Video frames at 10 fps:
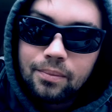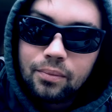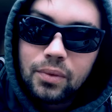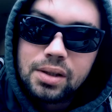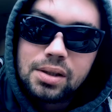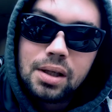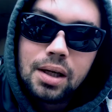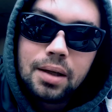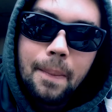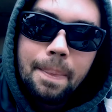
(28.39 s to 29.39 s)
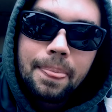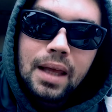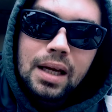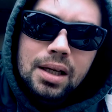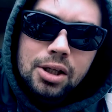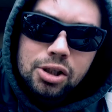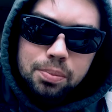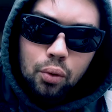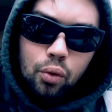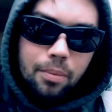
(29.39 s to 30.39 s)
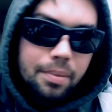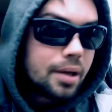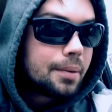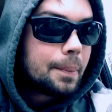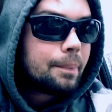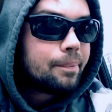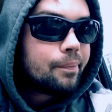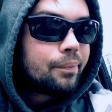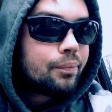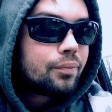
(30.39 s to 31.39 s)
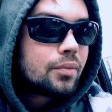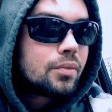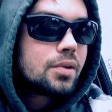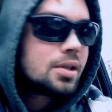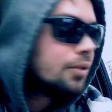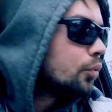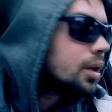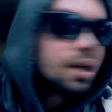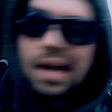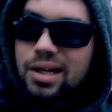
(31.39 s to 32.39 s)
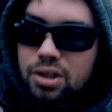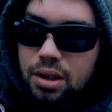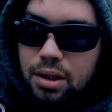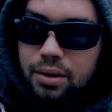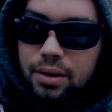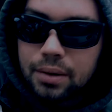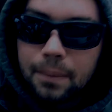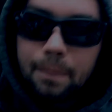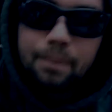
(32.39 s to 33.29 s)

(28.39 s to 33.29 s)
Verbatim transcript: Let's uh explore a bit see if we can catch anything.